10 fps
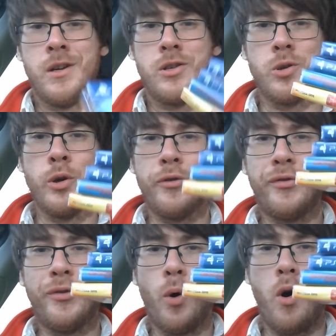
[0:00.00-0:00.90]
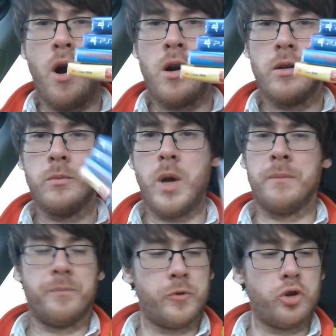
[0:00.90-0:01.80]
So four, well,
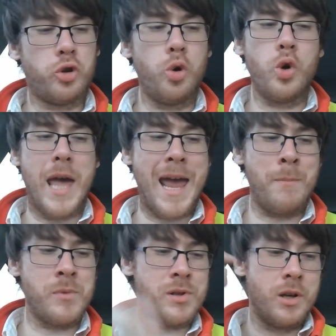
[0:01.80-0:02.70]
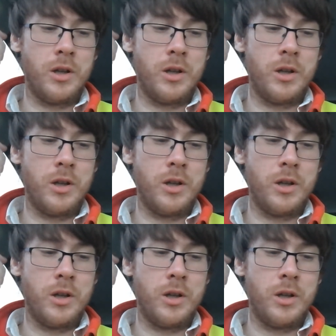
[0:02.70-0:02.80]
two games,